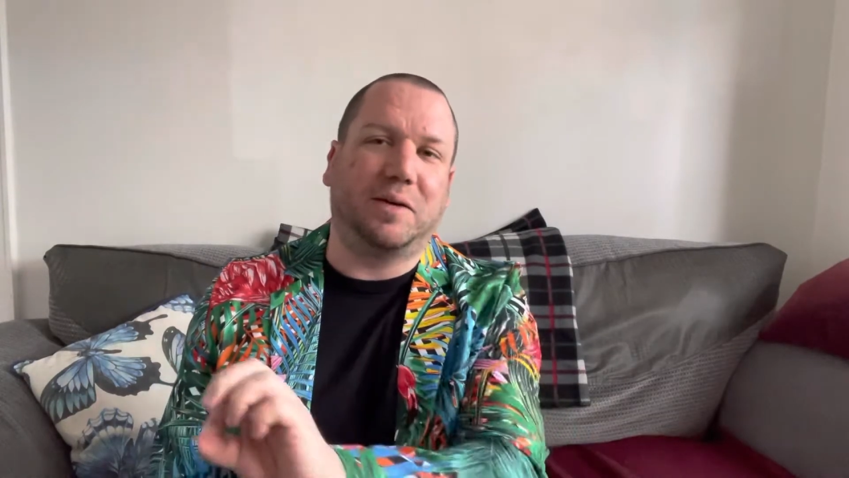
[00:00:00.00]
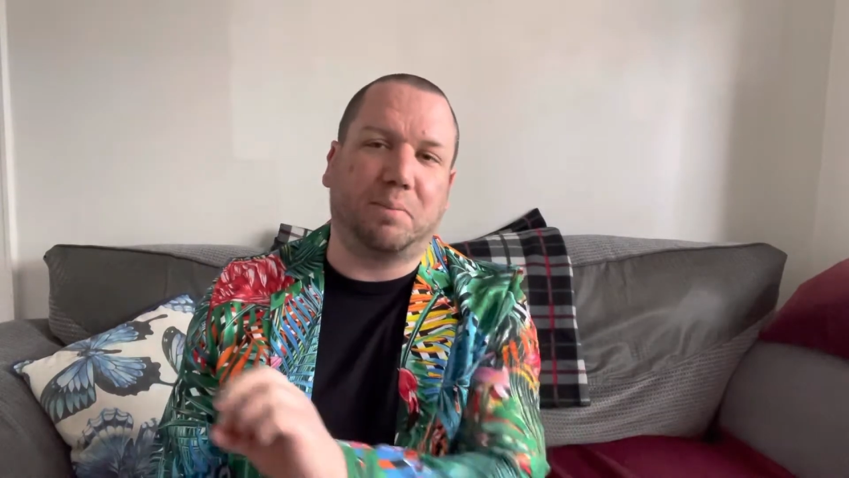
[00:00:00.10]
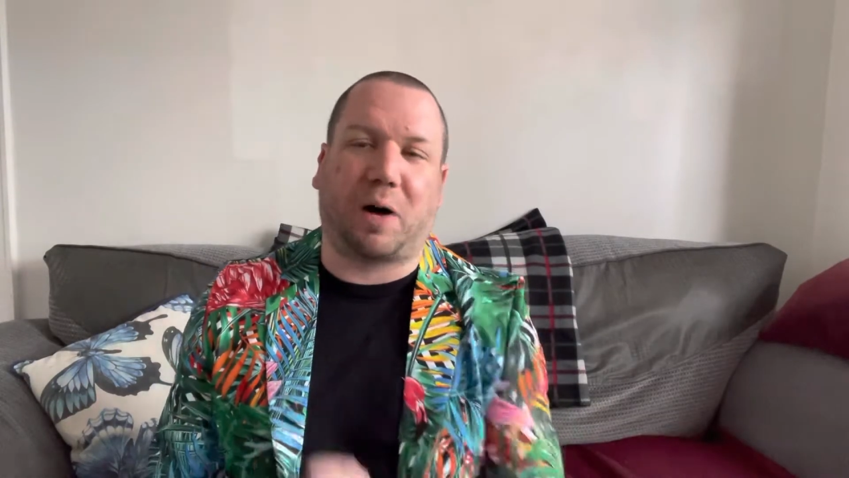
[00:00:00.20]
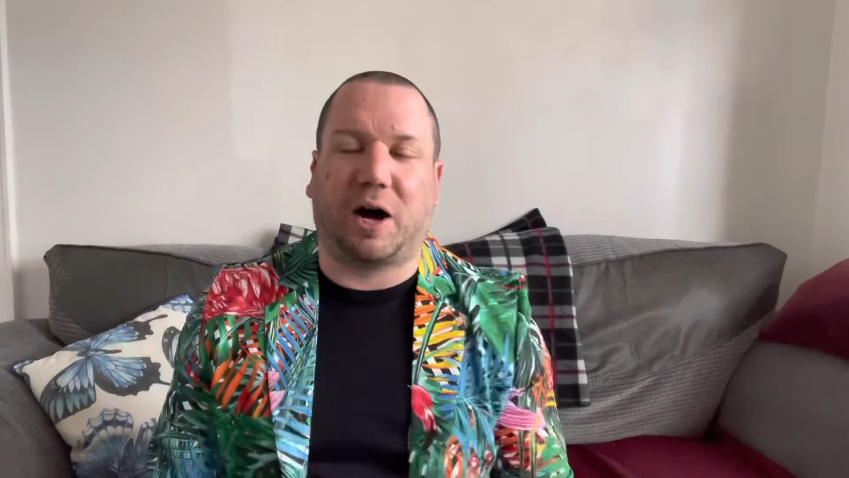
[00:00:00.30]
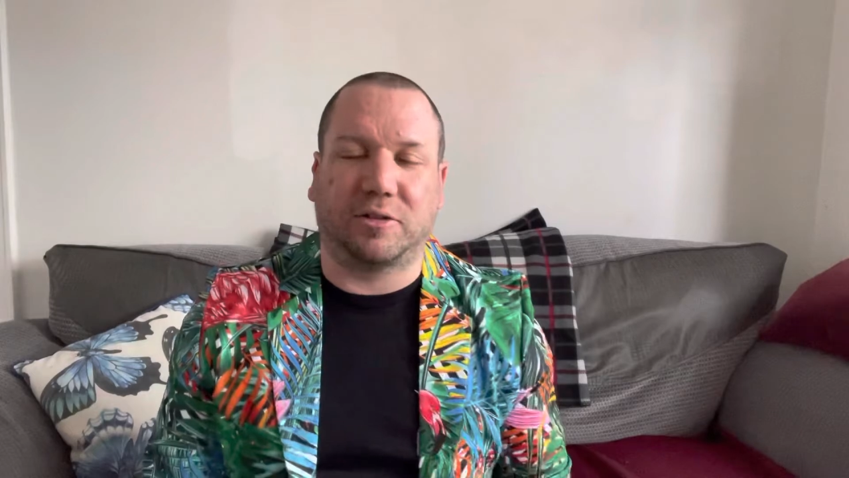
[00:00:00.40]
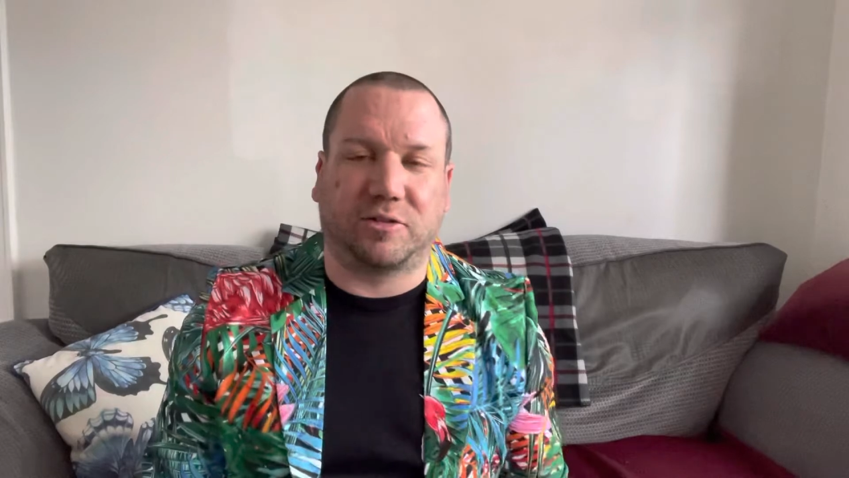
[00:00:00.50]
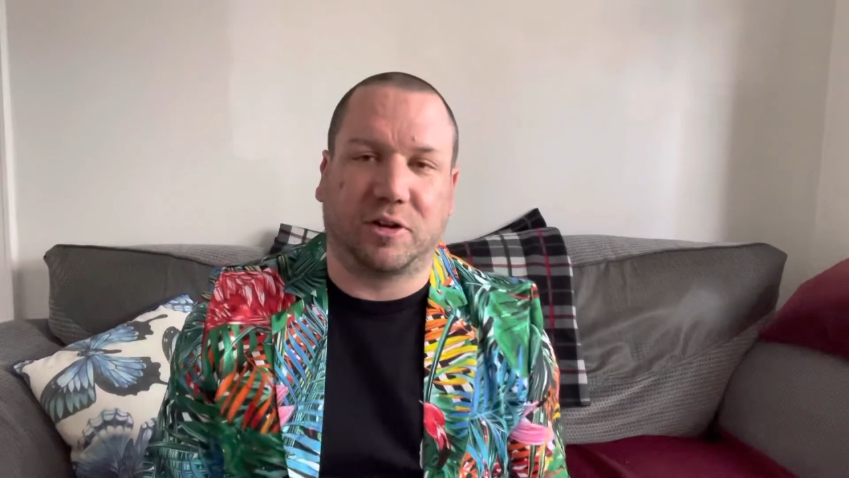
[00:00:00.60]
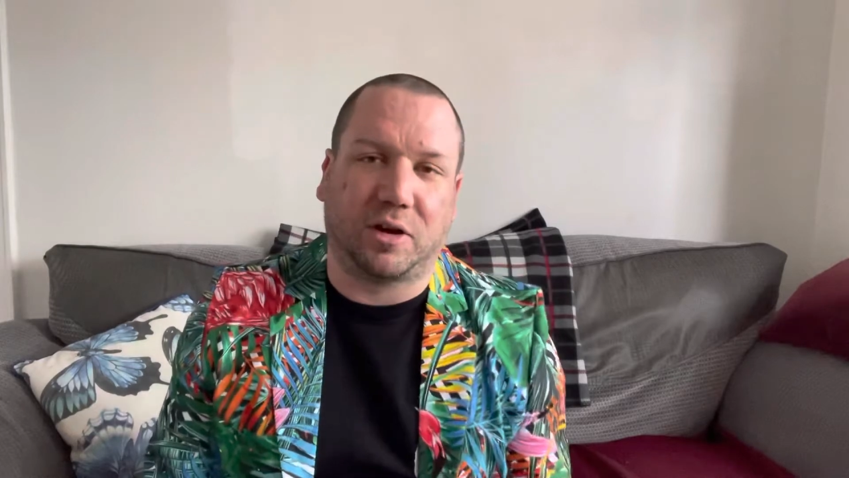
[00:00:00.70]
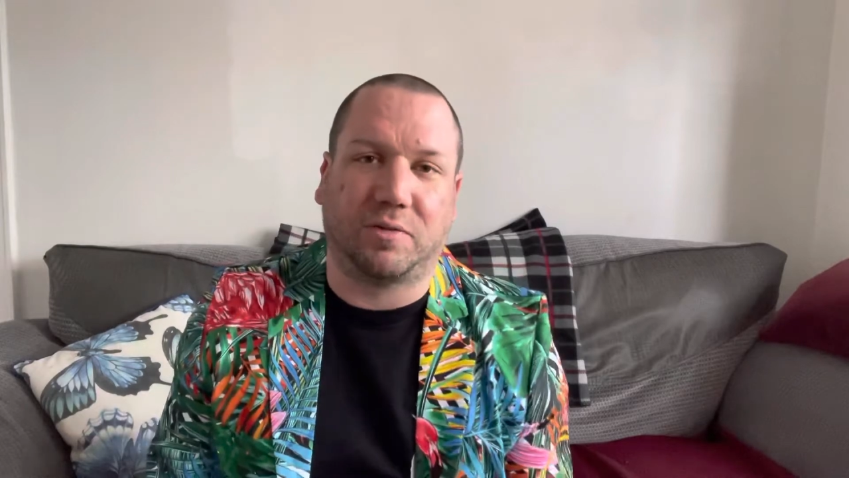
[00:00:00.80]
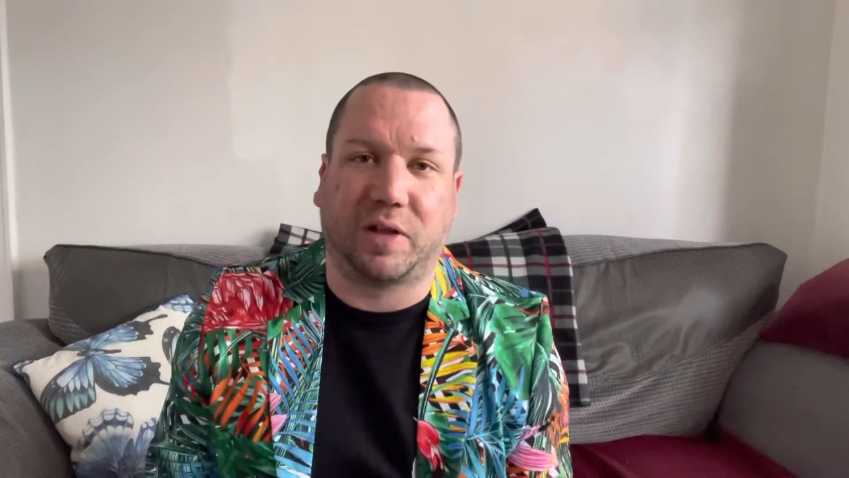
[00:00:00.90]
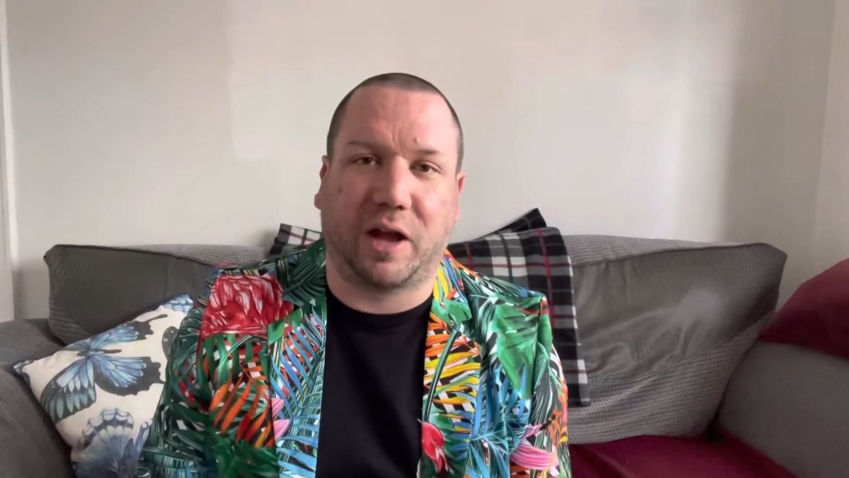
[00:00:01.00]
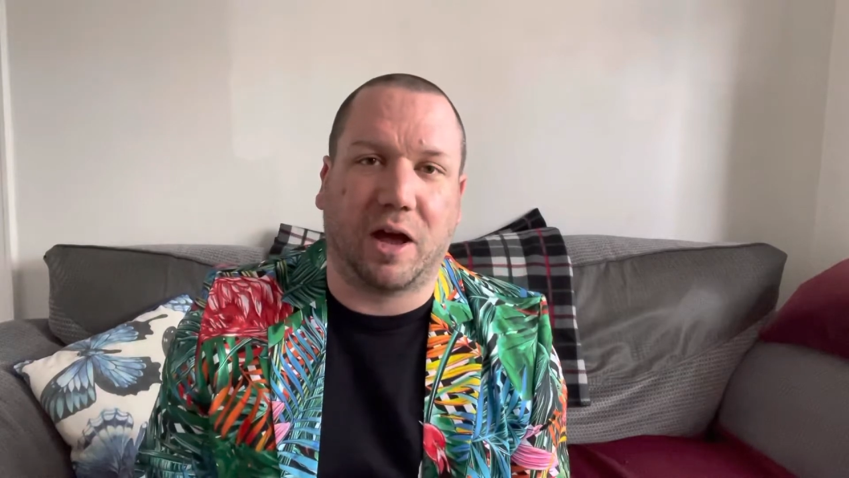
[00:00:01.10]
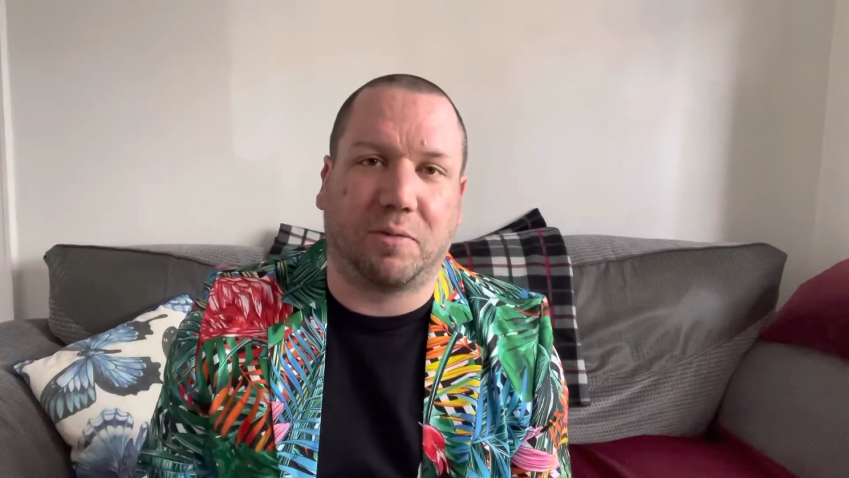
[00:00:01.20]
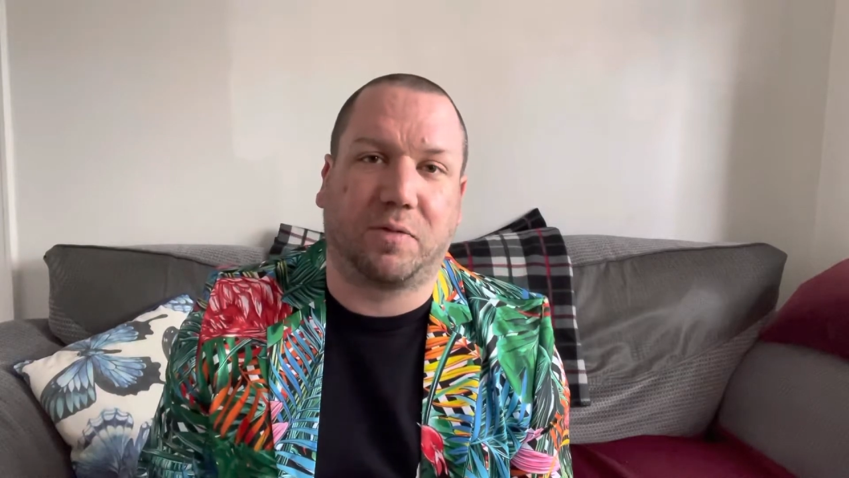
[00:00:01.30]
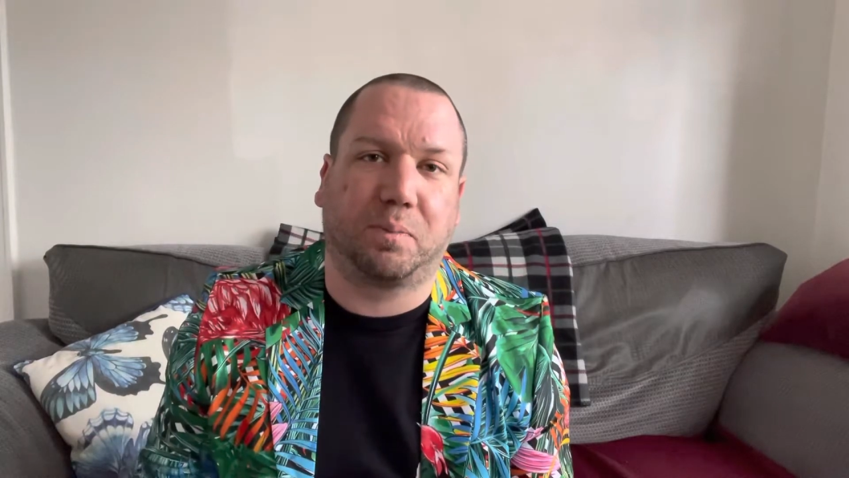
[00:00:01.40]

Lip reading: parts of the